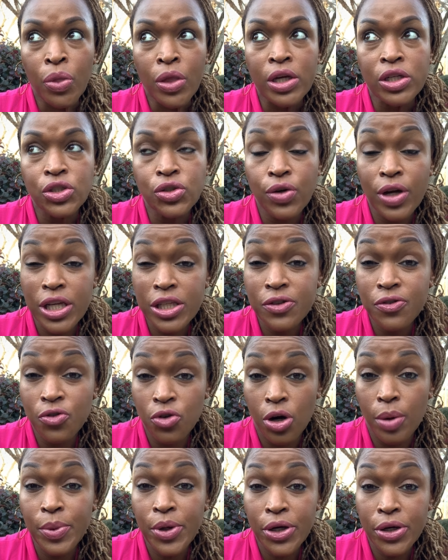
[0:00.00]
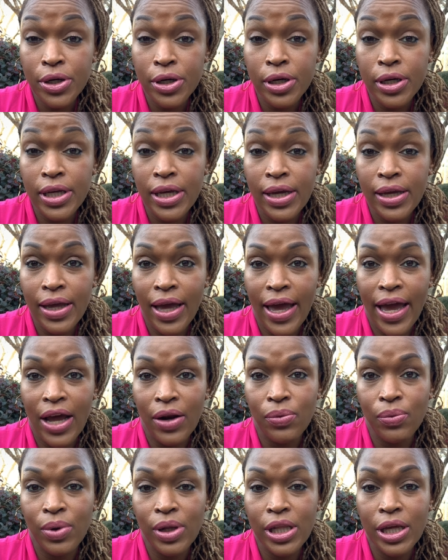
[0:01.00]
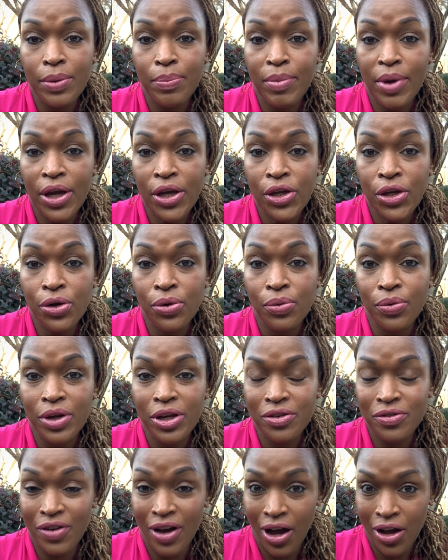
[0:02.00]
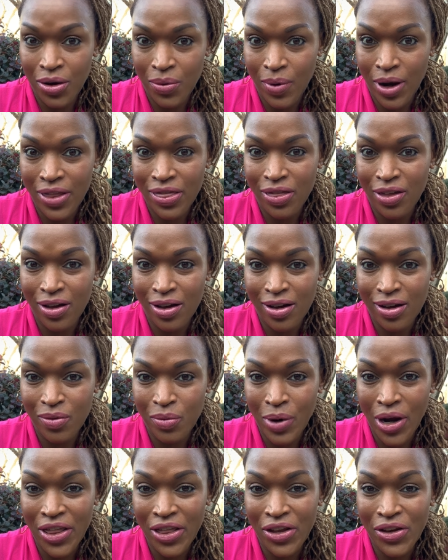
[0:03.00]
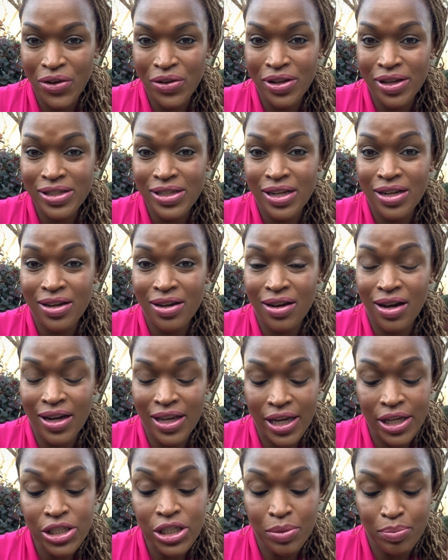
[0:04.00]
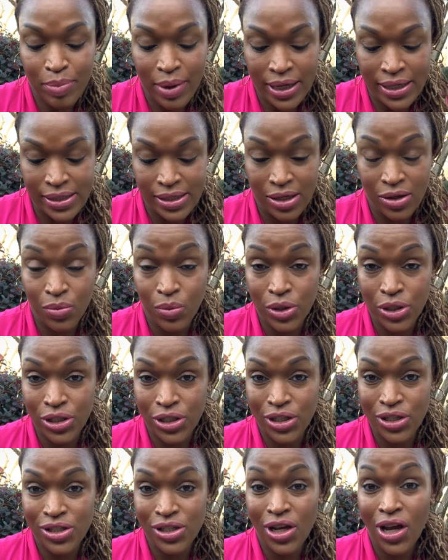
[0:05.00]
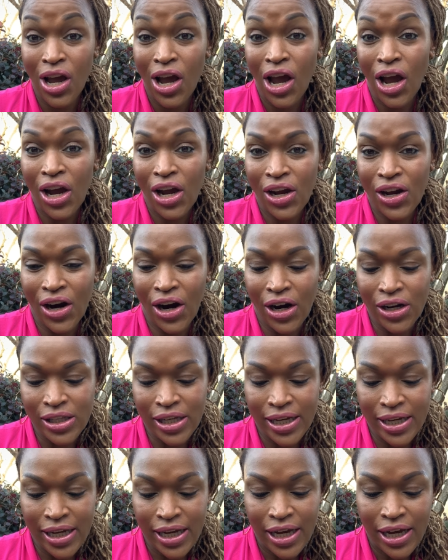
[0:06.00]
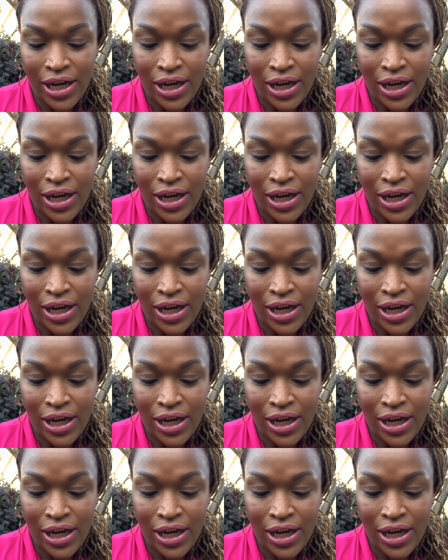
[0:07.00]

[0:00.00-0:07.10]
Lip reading: transform your cooking and really make you reevaluate the way that you looked at a kitchen basic, which is garlic.